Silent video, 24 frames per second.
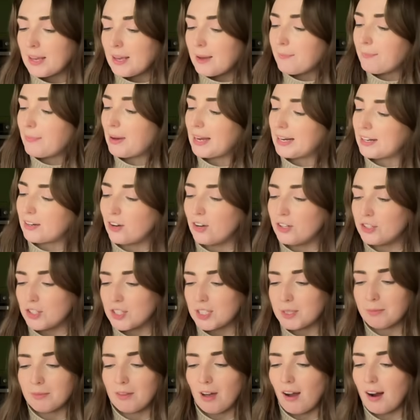But I got just
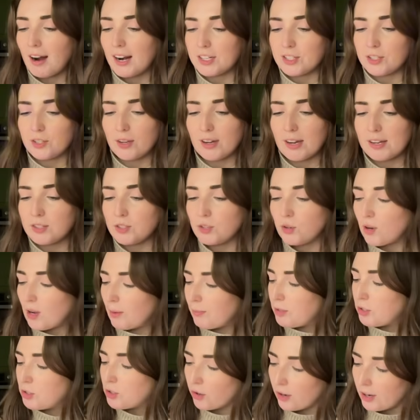some cards. You guys know I'm
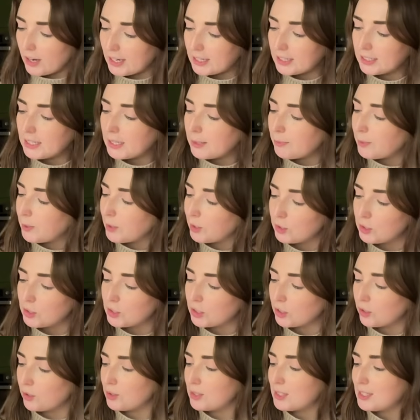enjoying keeping just a
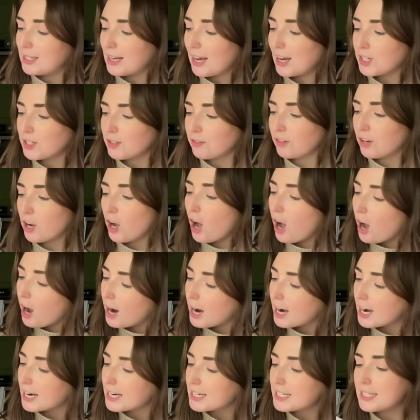good stash of
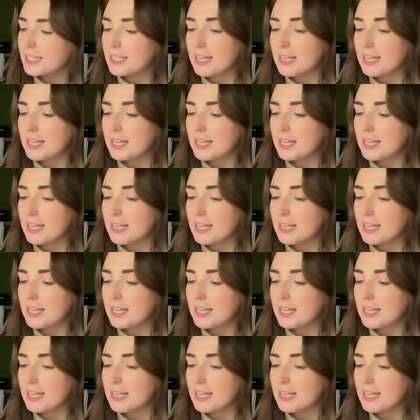cards